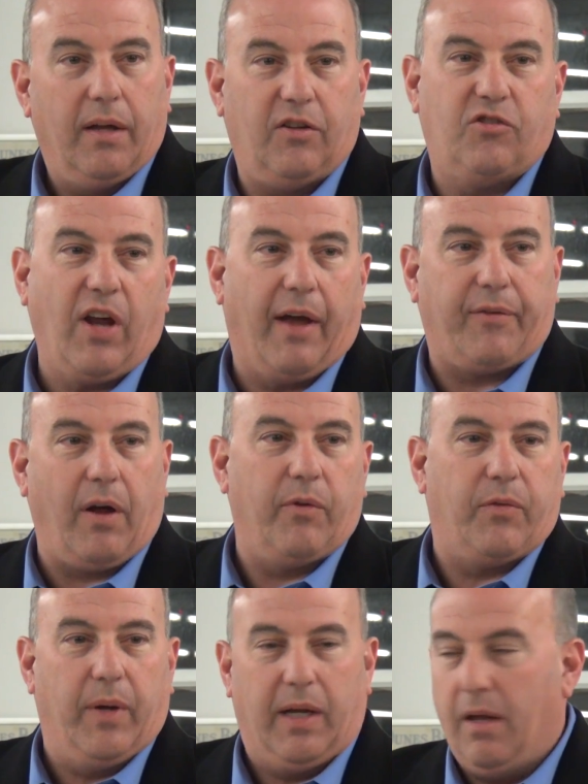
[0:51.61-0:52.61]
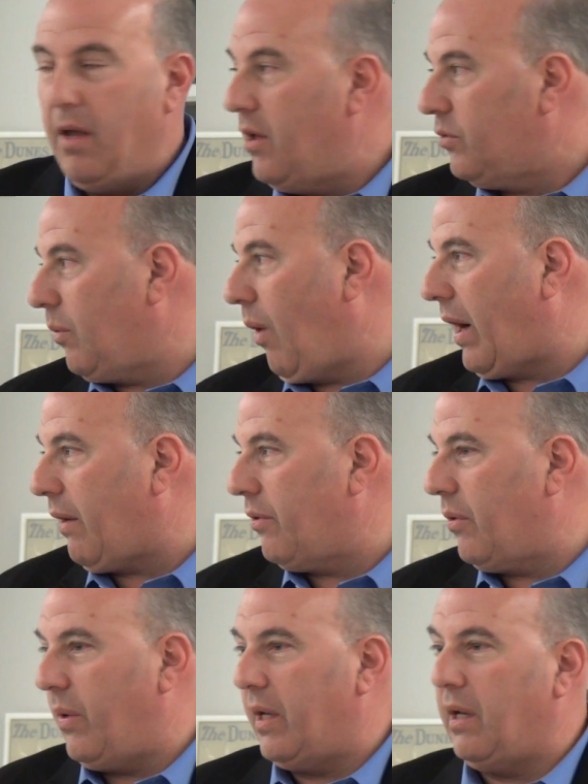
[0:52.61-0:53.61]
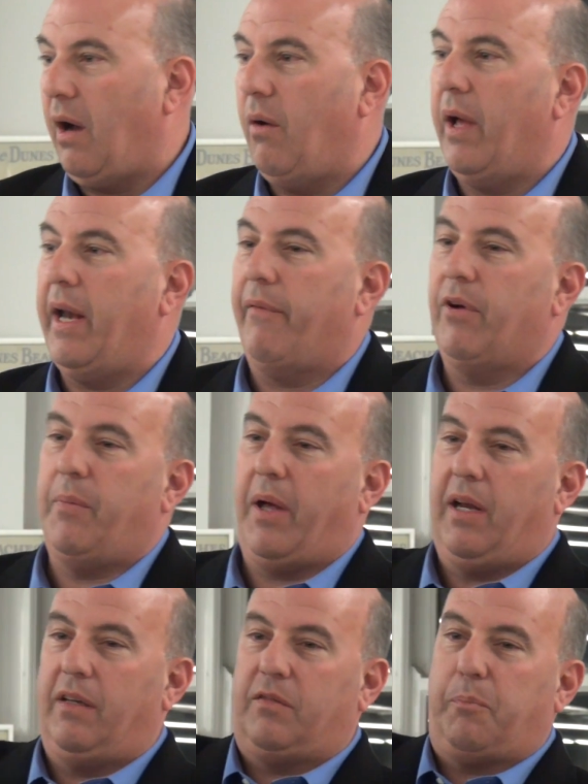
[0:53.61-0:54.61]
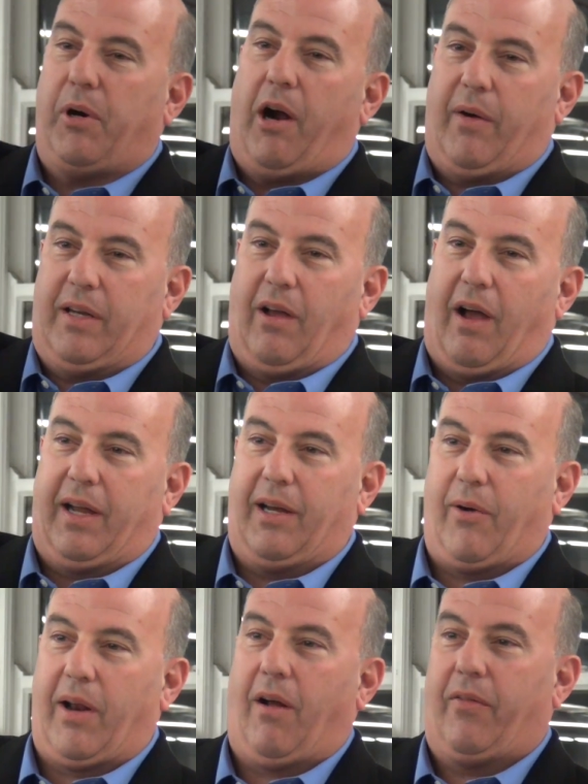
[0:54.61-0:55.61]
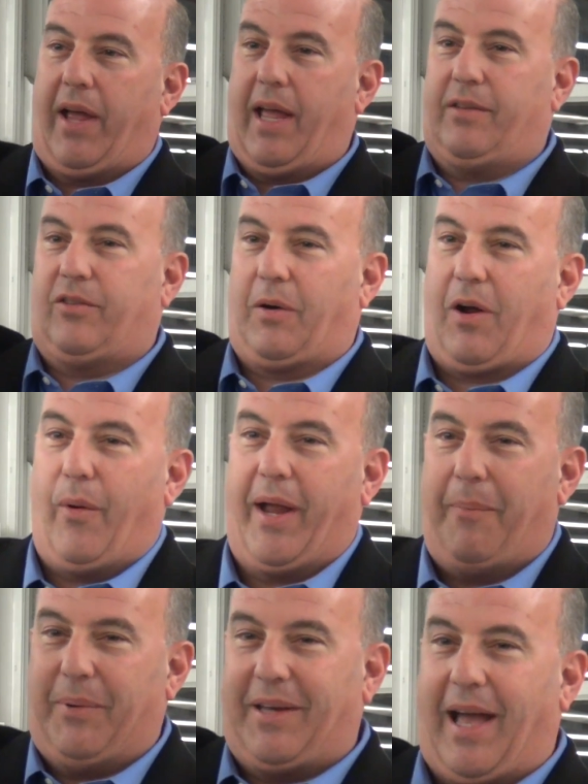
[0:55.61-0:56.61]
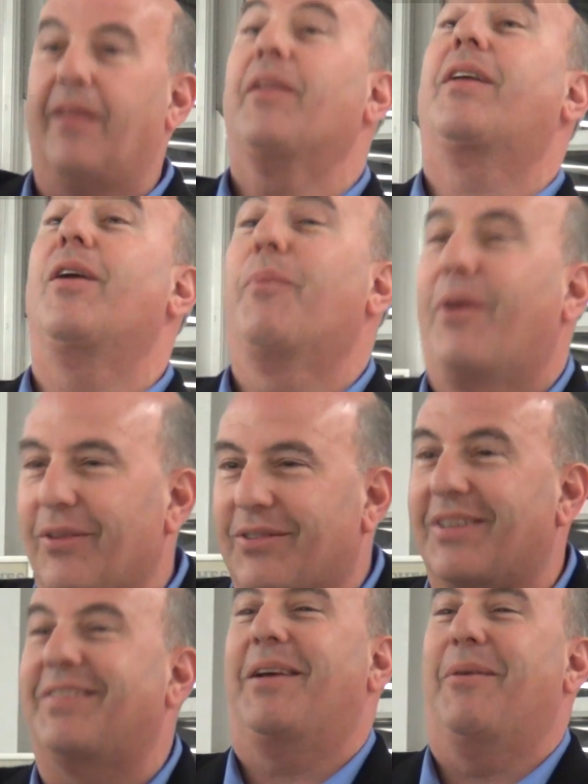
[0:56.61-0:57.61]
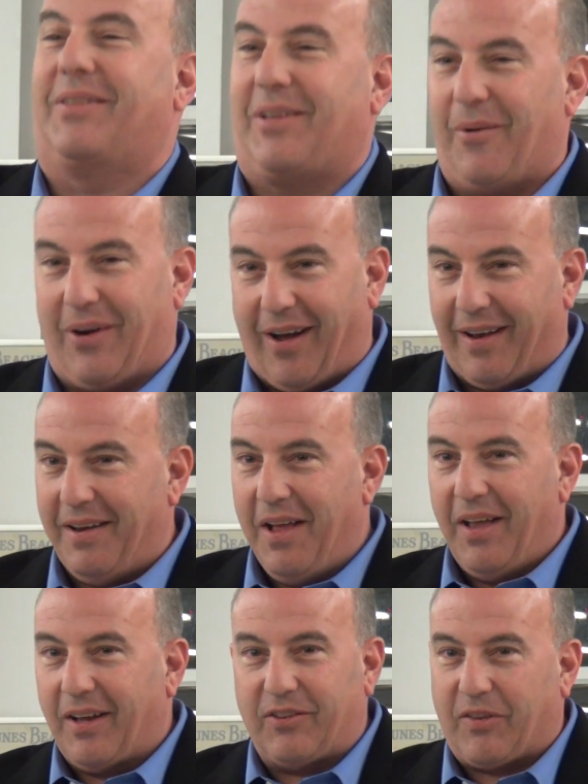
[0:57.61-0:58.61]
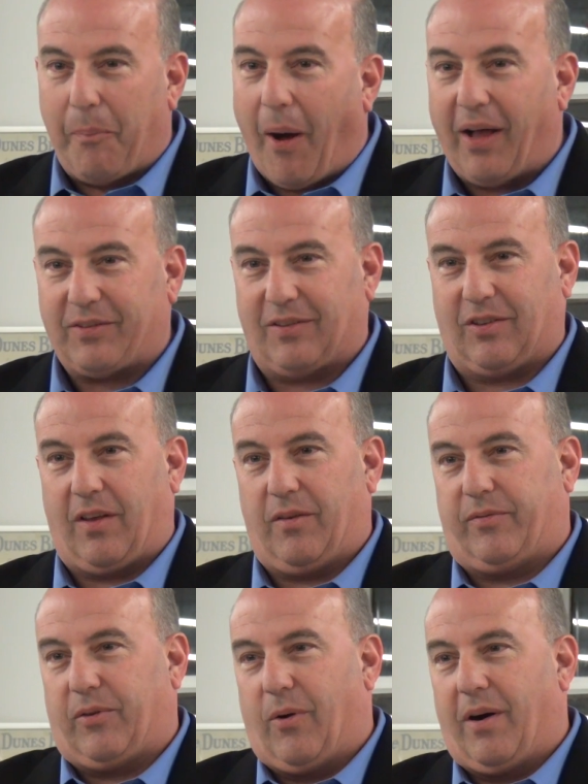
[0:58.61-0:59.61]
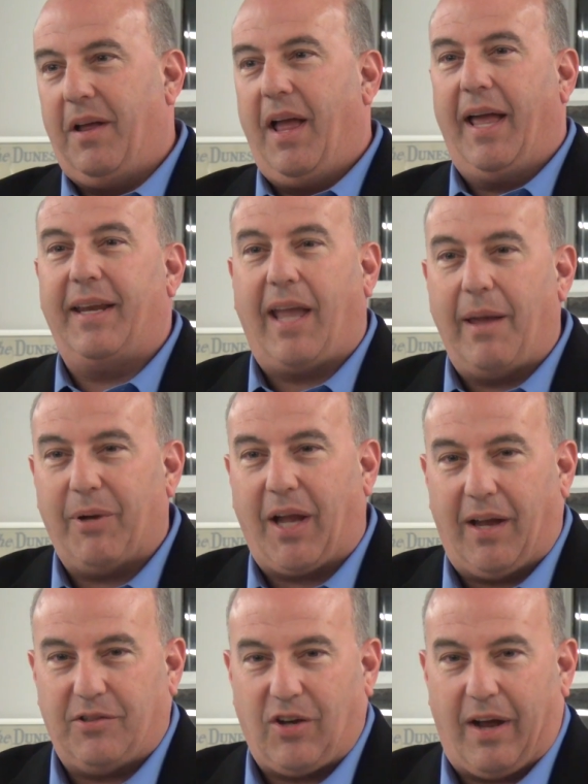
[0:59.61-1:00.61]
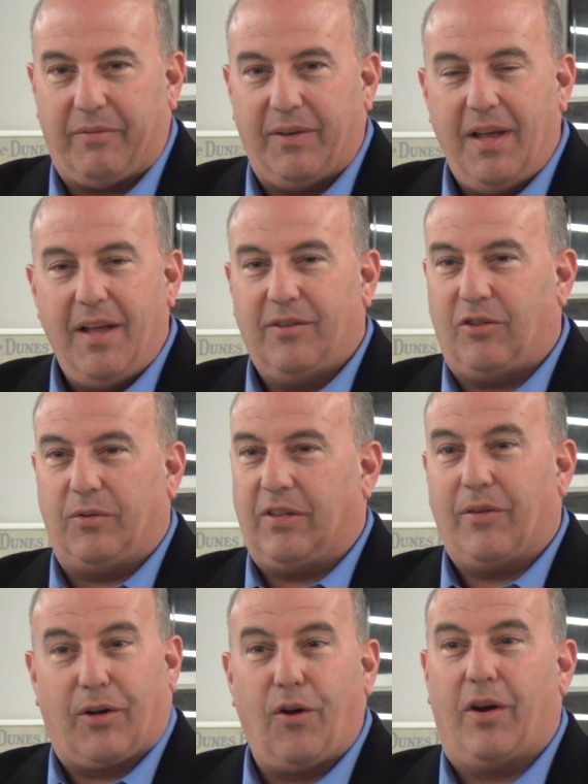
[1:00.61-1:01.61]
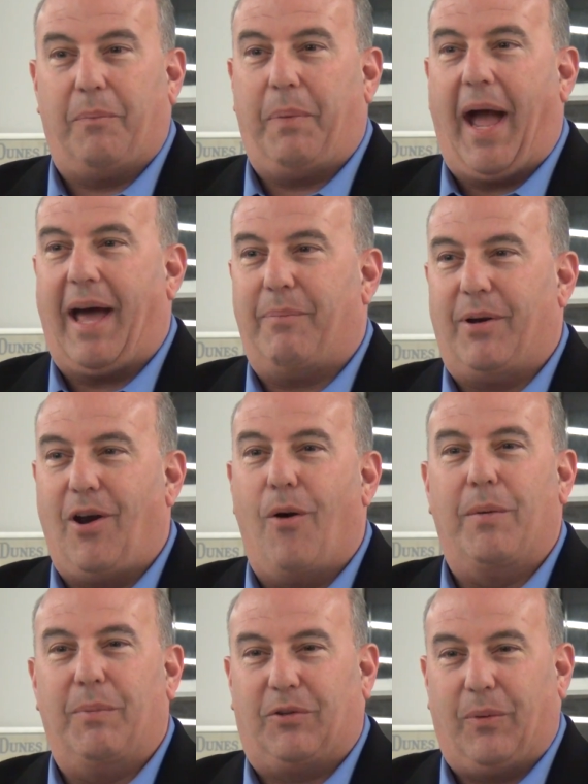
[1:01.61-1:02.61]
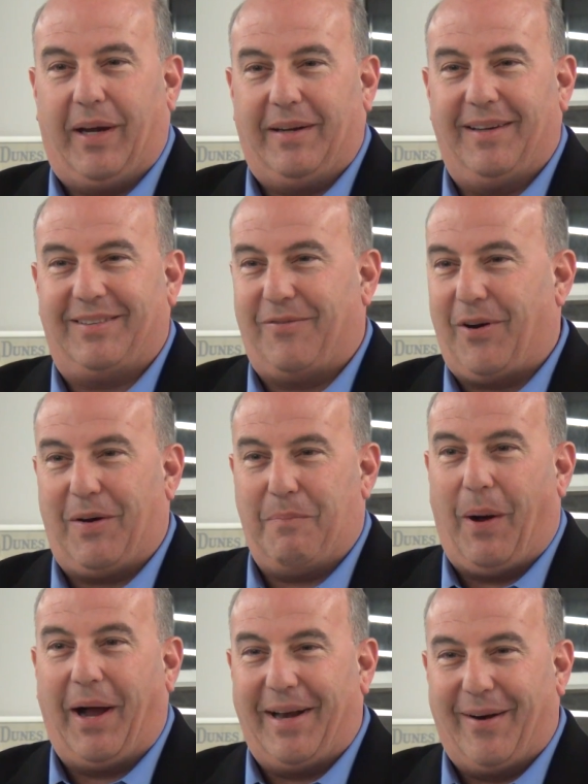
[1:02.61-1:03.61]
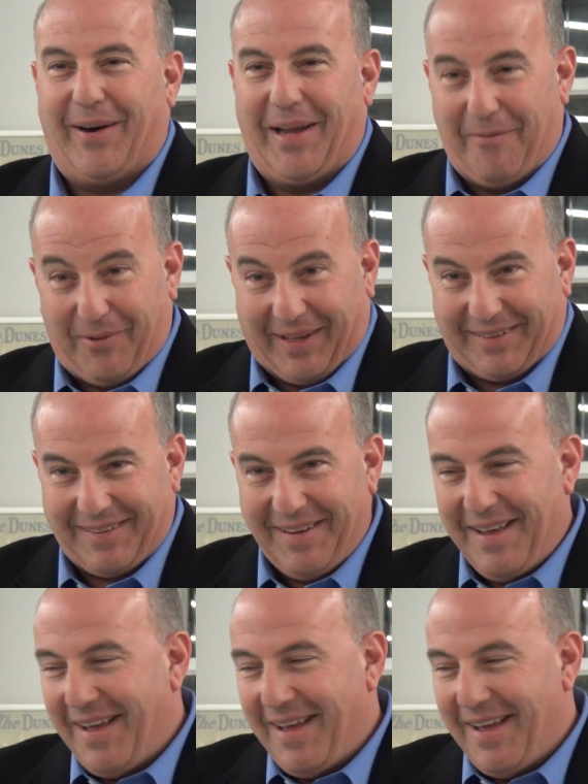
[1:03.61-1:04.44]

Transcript: He says, Jeff, come with me. So we walk over the window and everybody's prairie dogging, right? All the heads are going up and down the cubicles to see what's going on because the boss is on the floor and he came and got Jeff. So it's either good or bad, but no in between. It's a very binary event.